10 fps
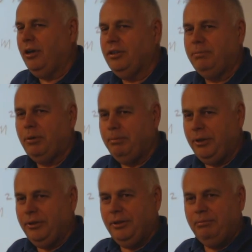parts per
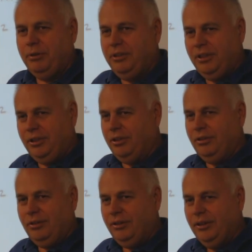billion
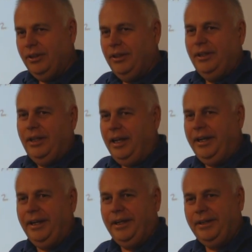precision,
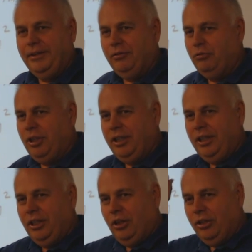and
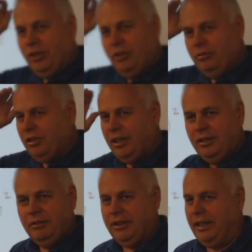really all you could do is cut
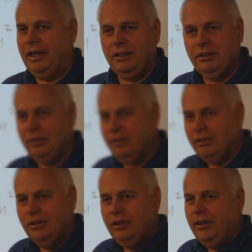it with an axe,
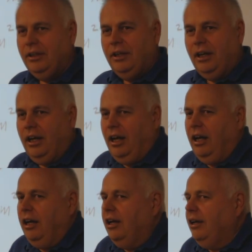
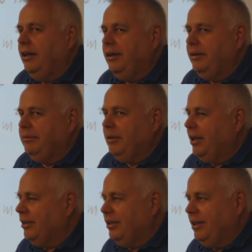I'm
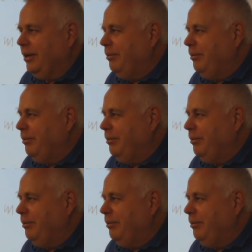not